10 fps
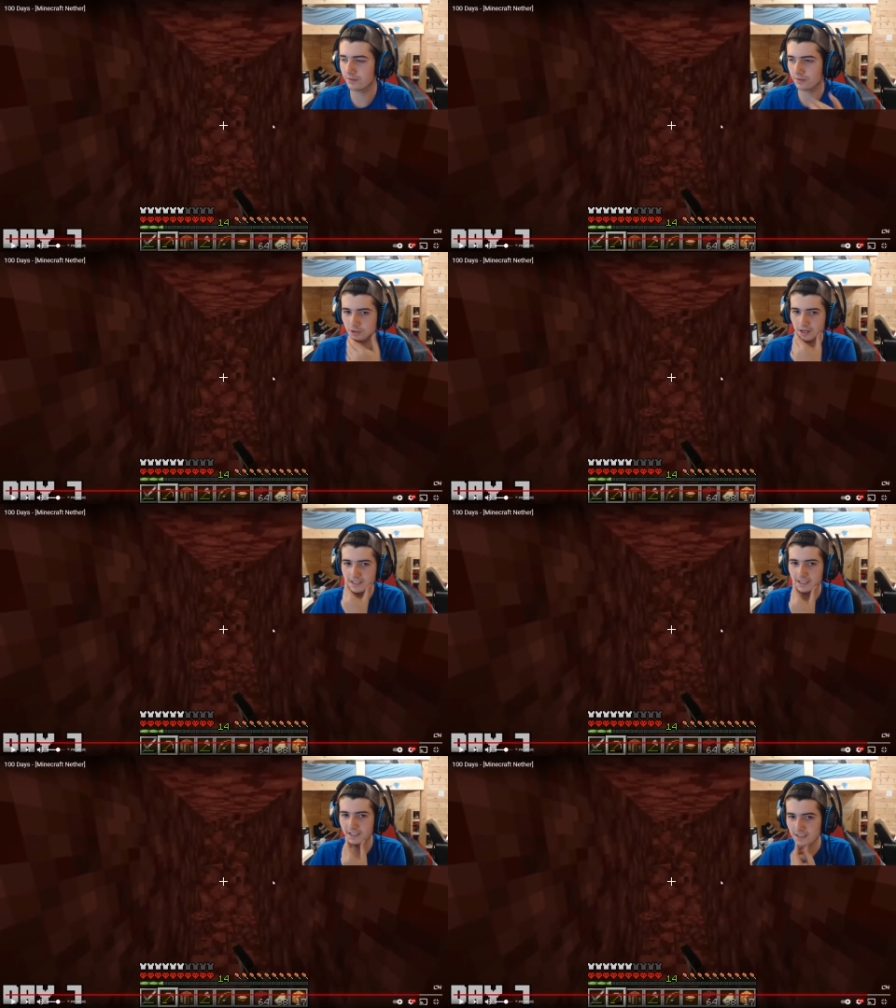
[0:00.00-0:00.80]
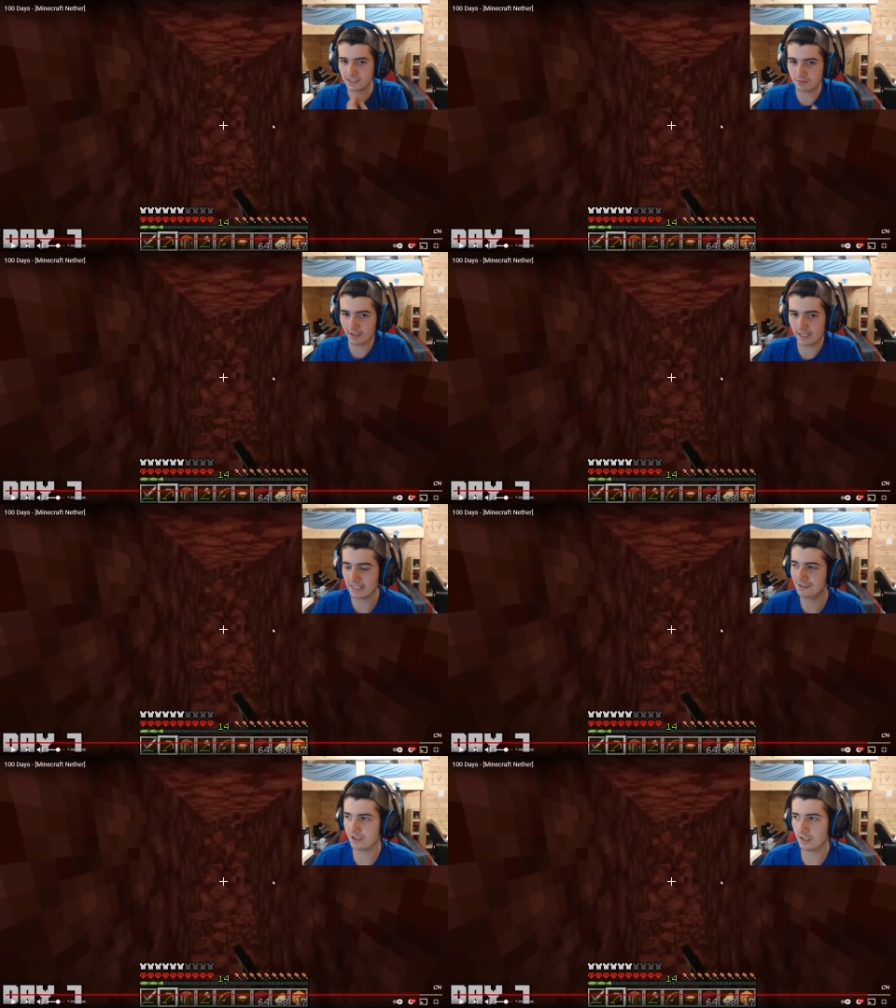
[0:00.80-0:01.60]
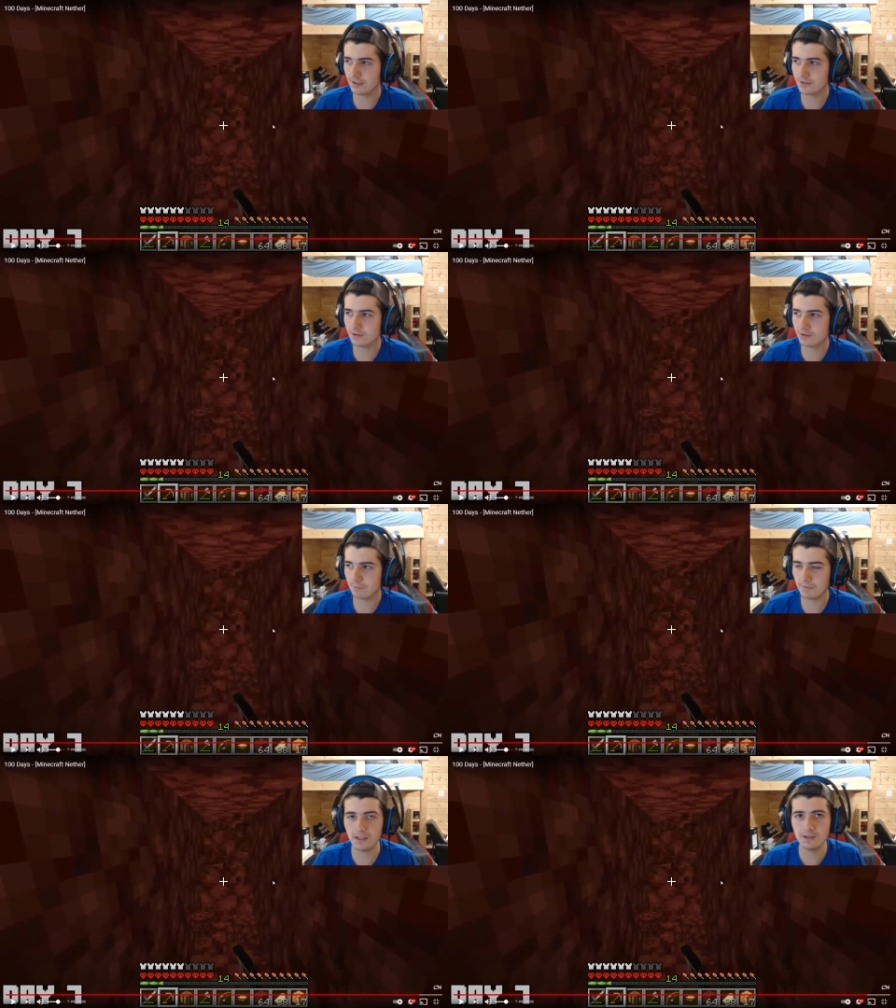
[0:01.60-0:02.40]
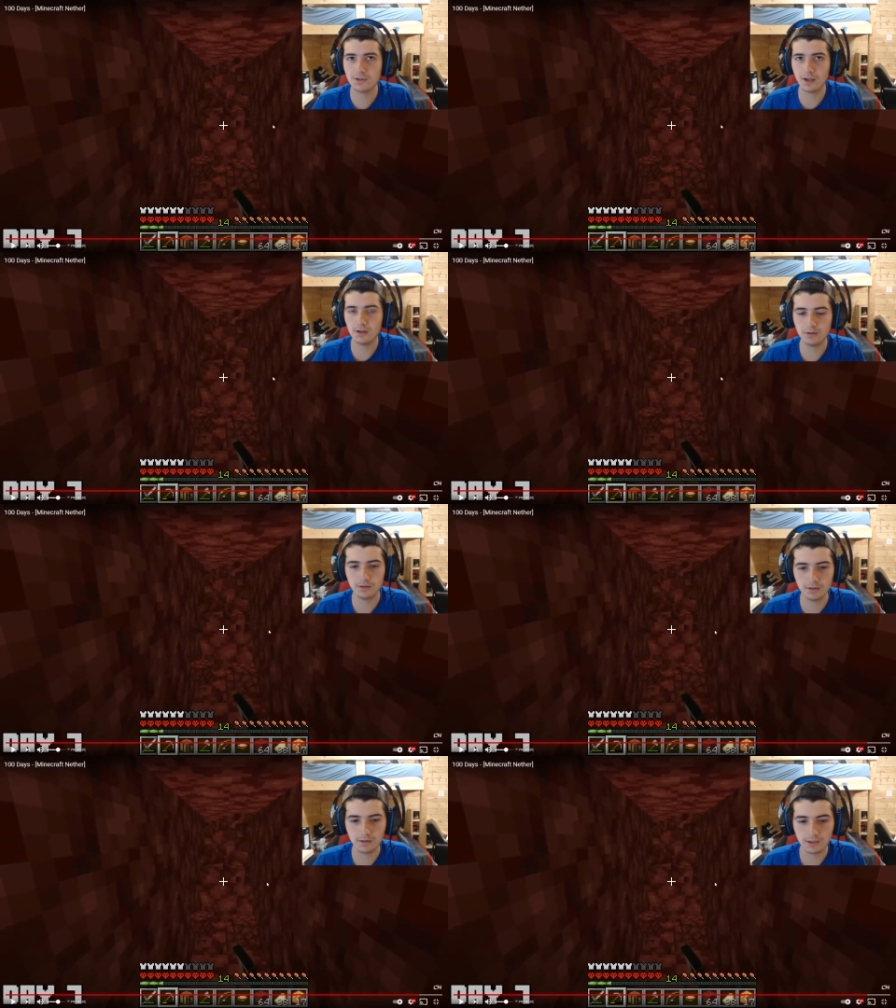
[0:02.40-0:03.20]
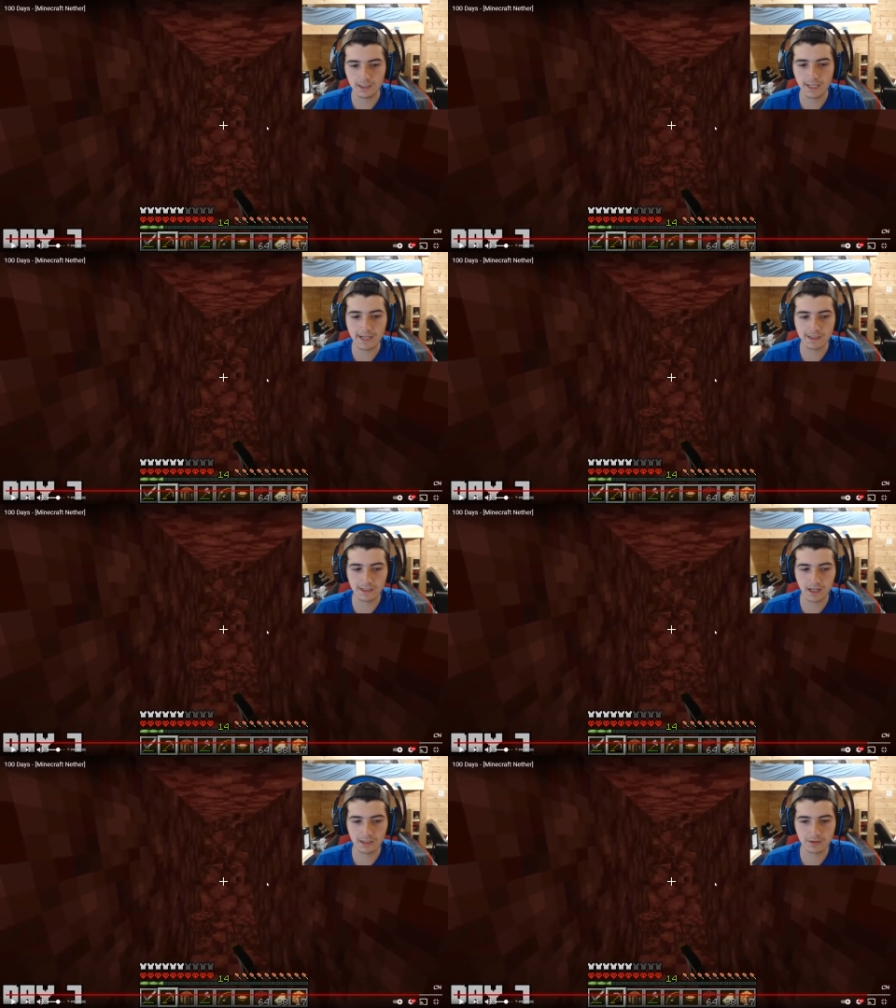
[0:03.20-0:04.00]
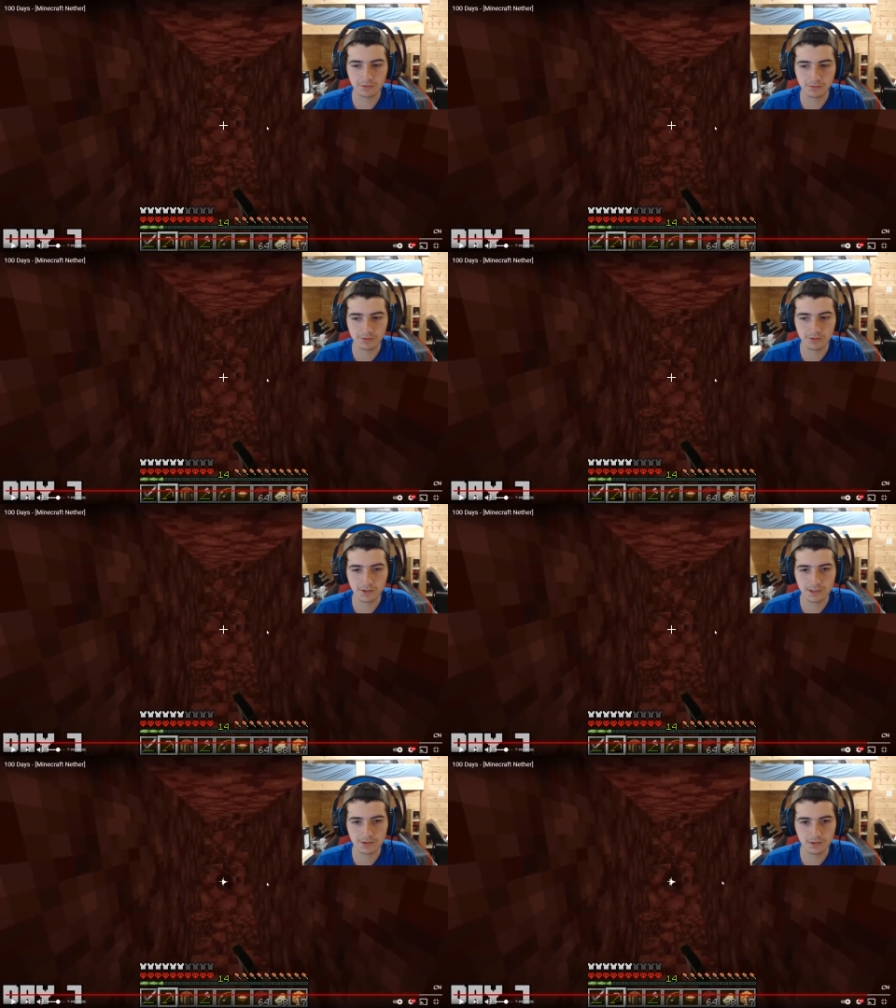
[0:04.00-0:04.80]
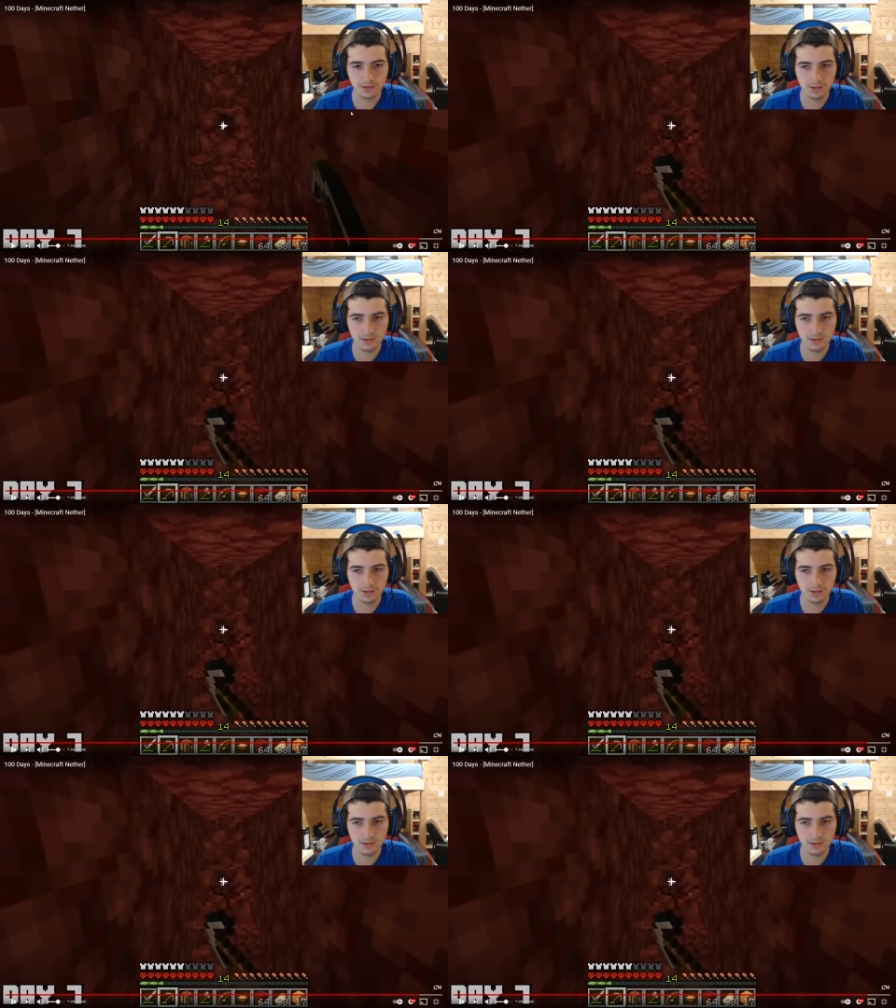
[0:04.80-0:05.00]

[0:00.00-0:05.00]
trading can get you like iron nuggets or something, so he can get iron tools, so that's good.